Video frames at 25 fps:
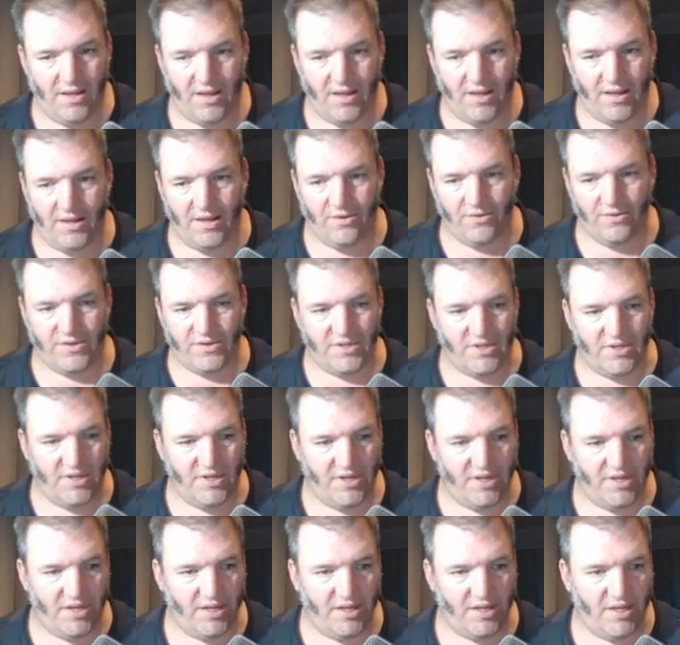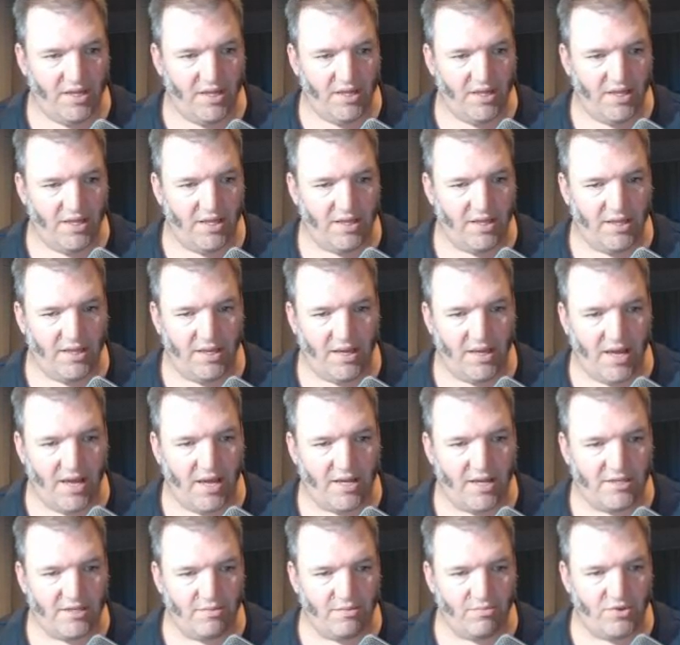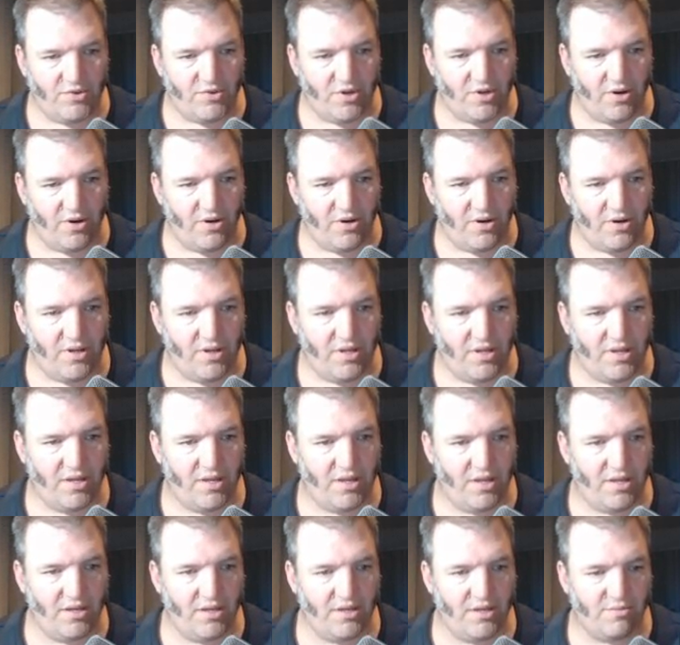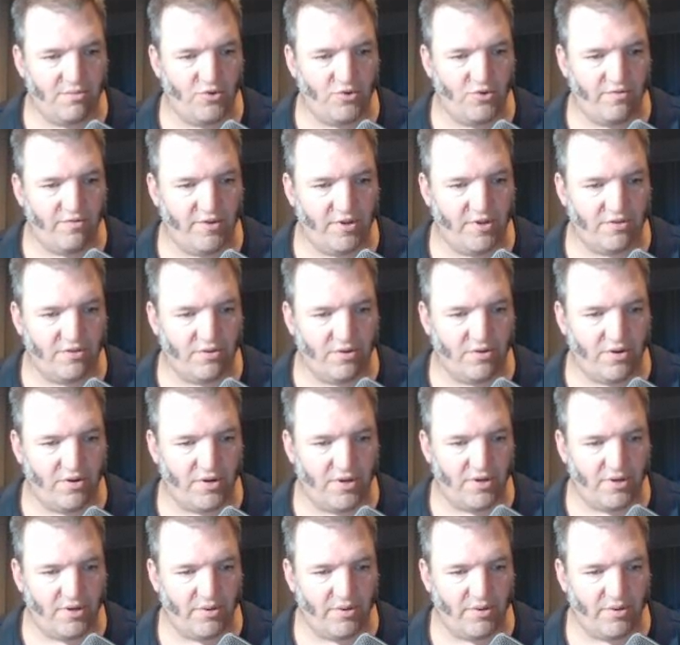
and you'll see that the asymptote is moving as well.